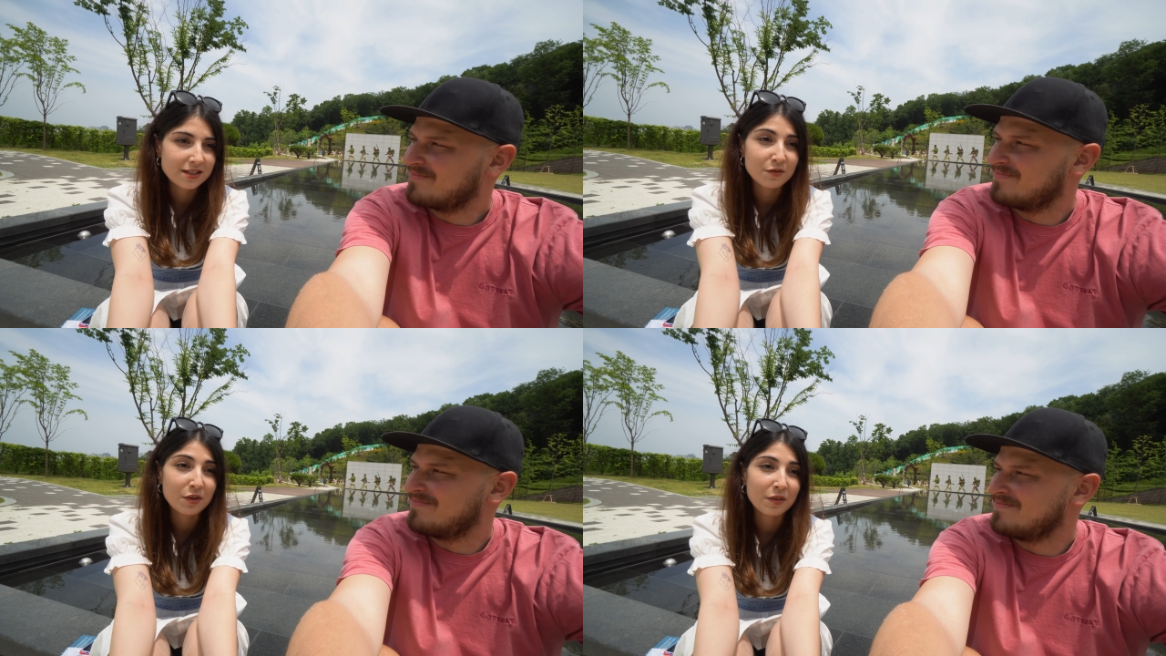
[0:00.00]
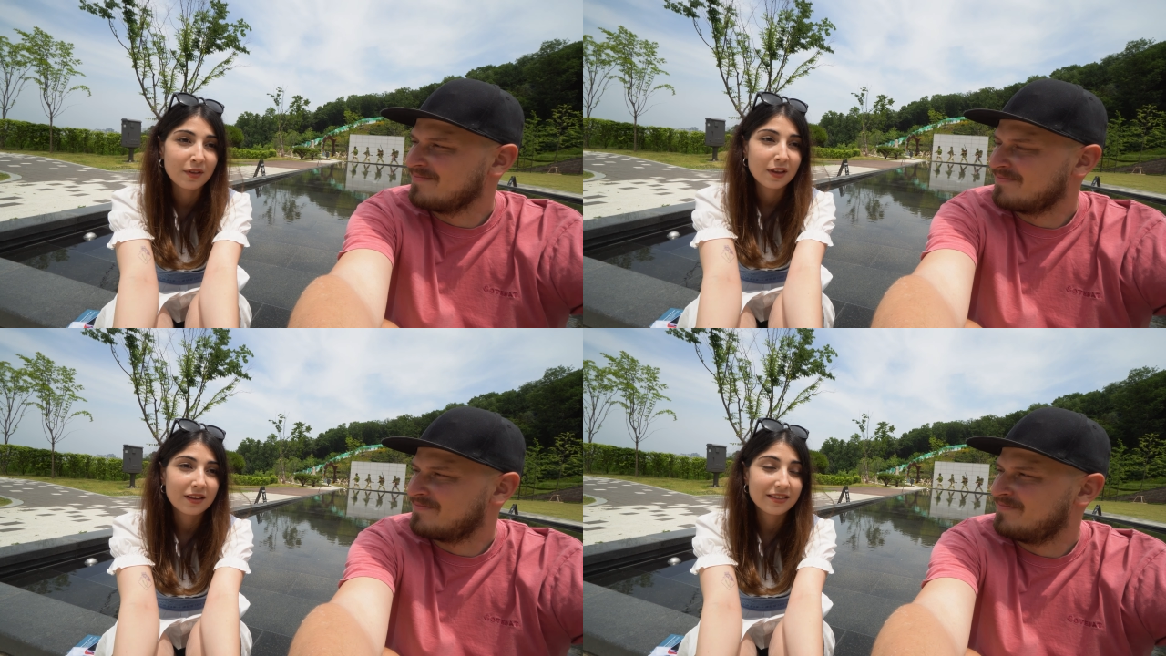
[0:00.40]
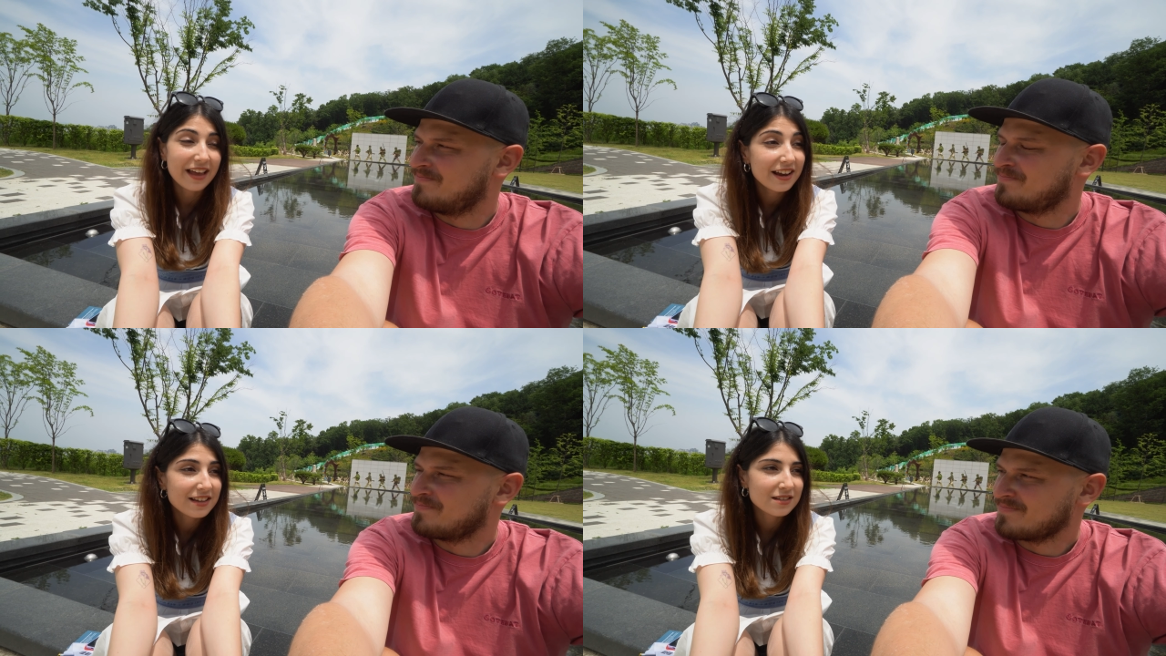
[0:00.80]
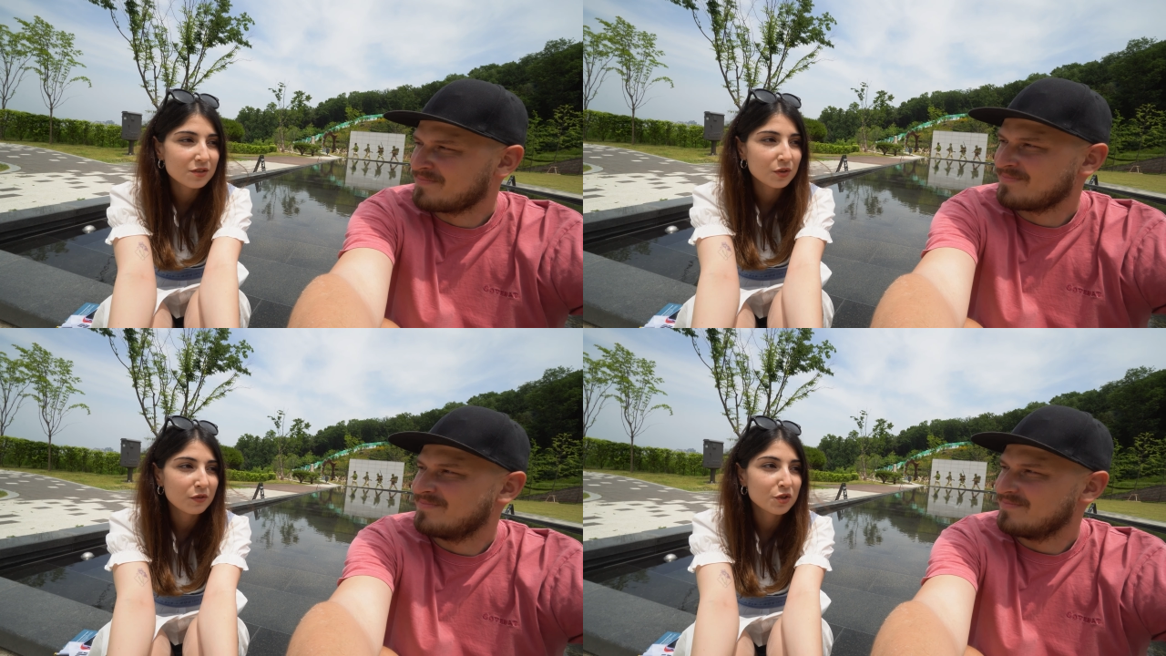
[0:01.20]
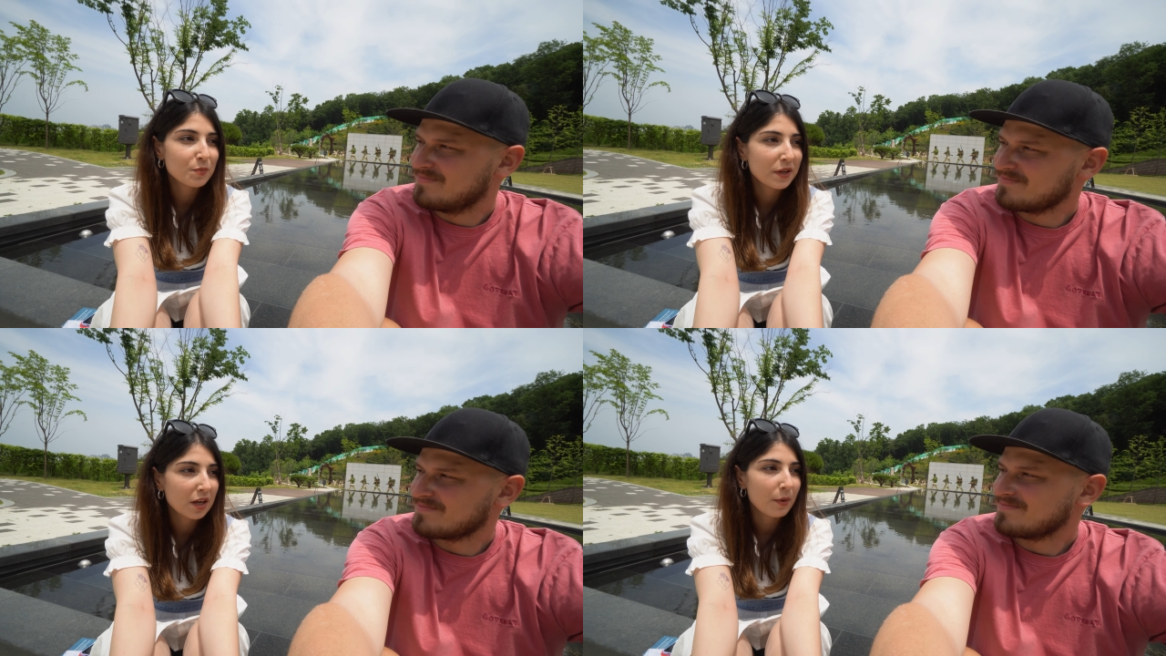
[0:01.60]
Speaker 1: it's even nice to even
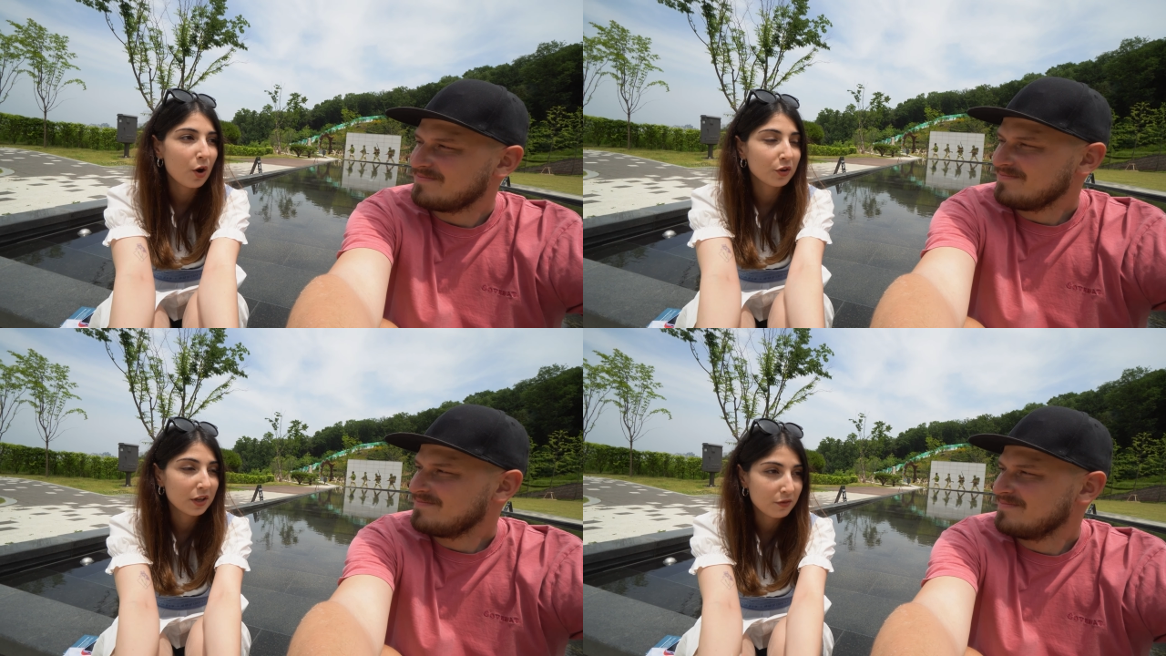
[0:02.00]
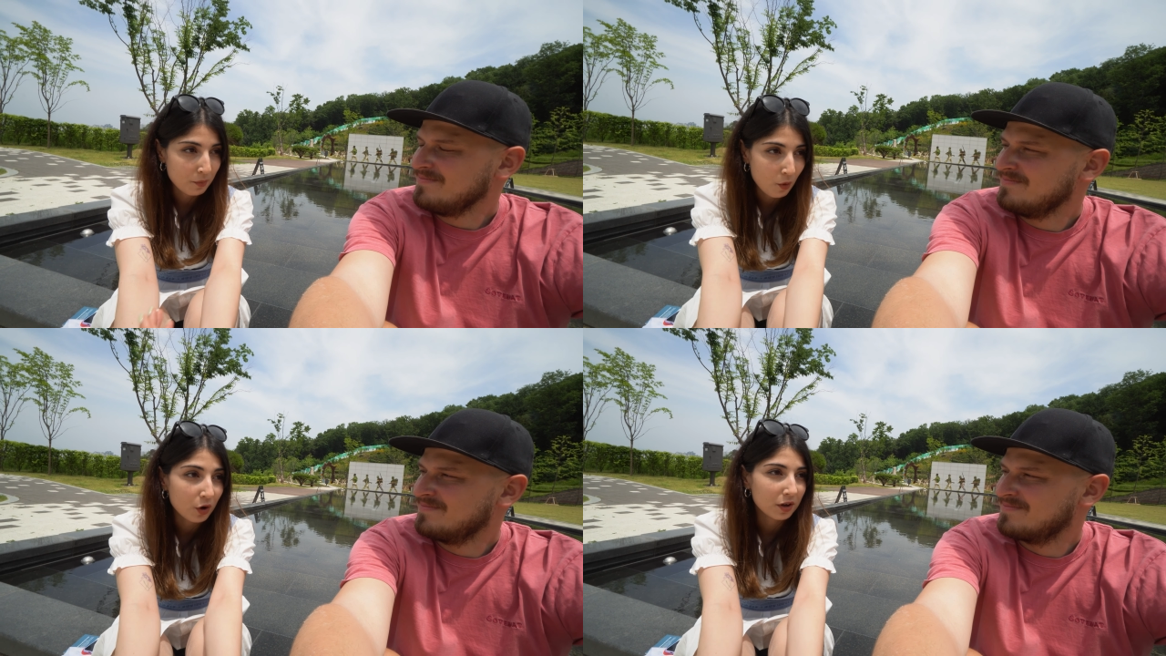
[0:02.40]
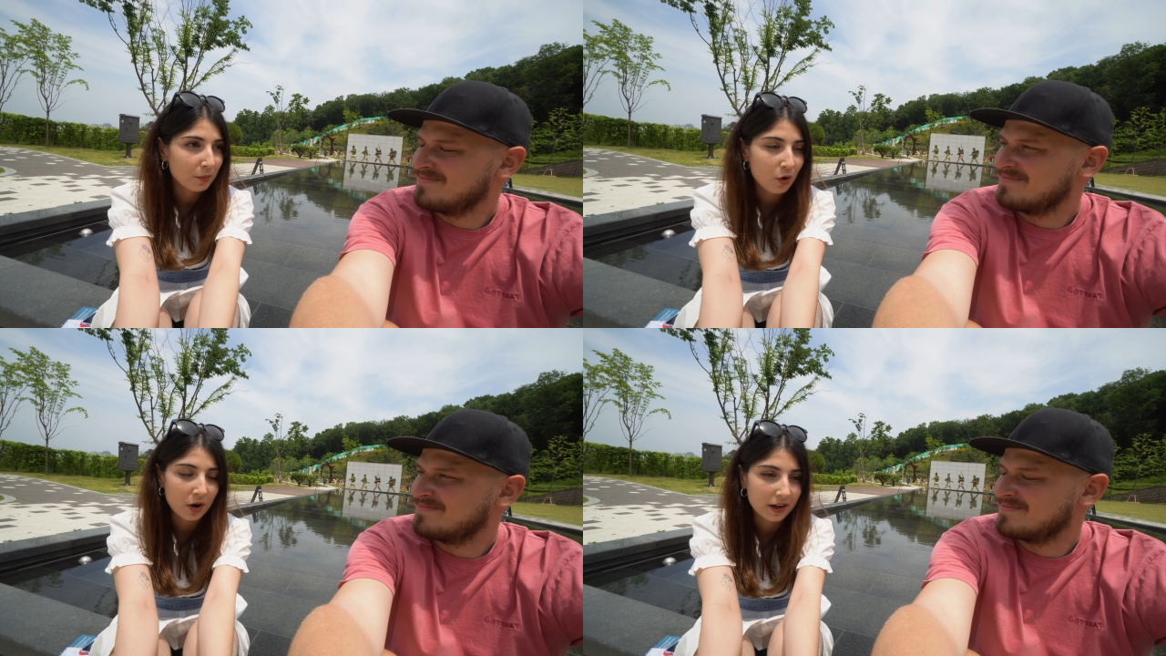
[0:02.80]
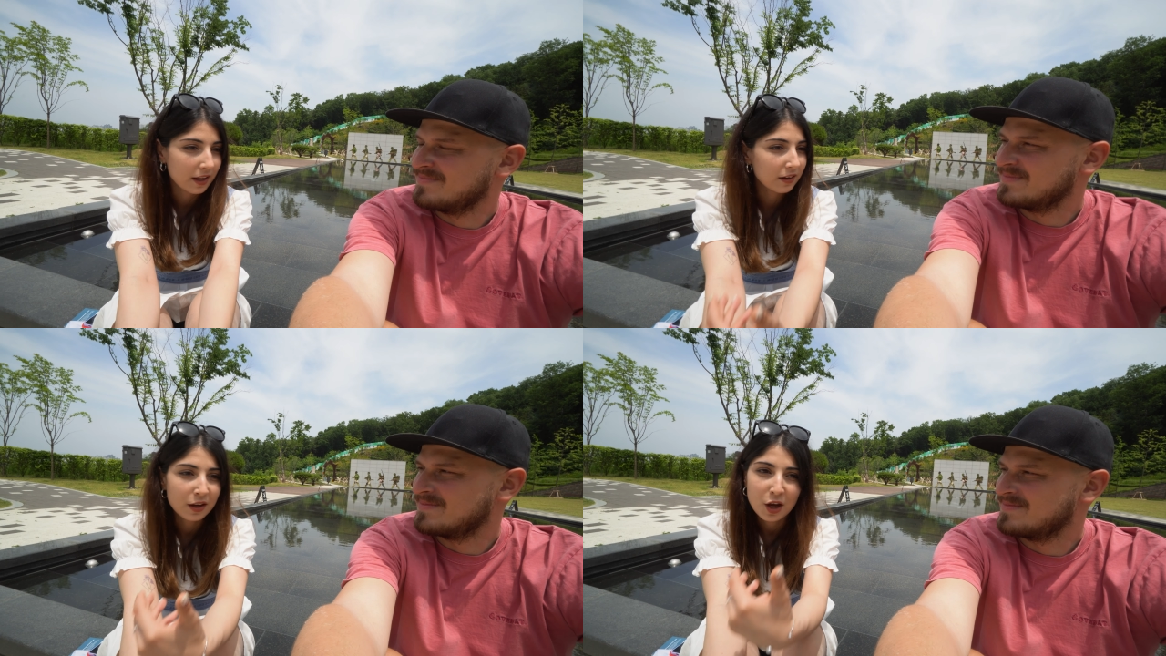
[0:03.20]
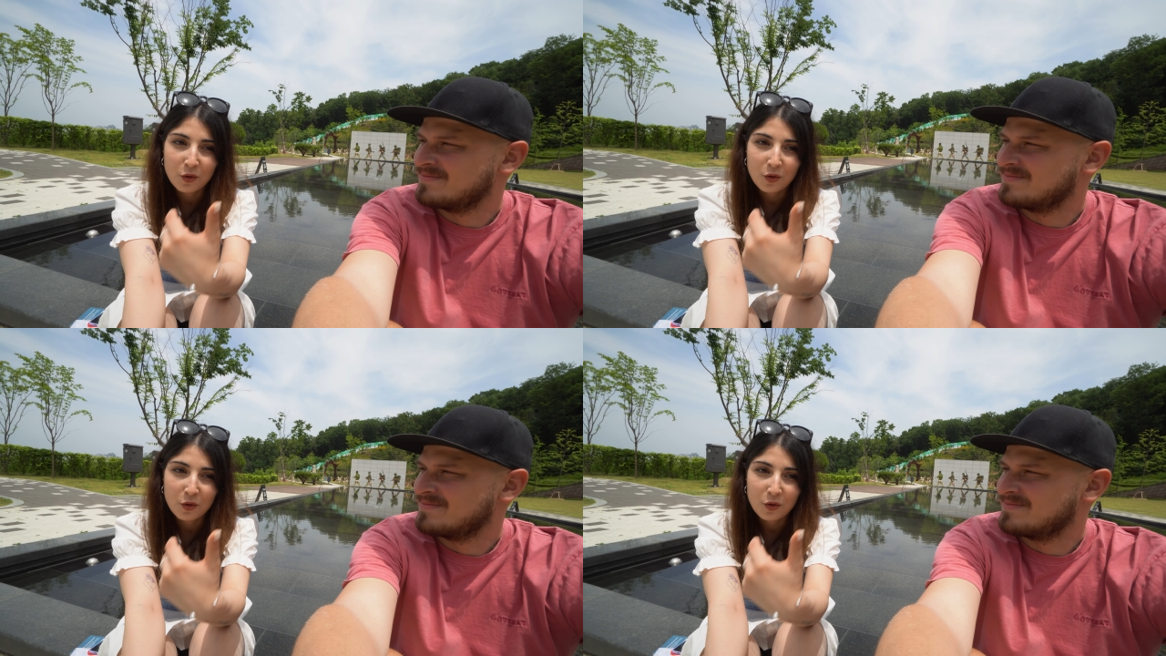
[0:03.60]
speak about it even more and more and I